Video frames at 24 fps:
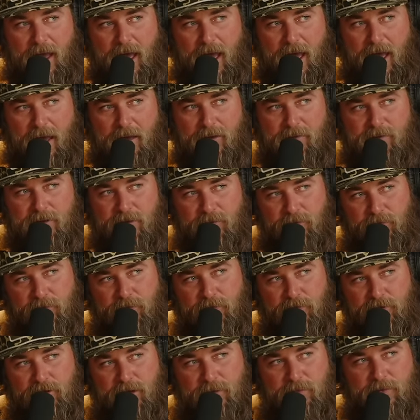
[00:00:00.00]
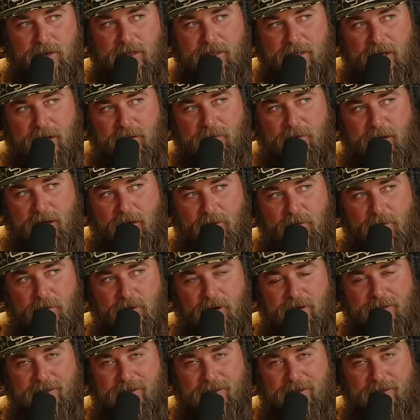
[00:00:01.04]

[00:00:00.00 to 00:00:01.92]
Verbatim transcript: I, for some reason I, I want to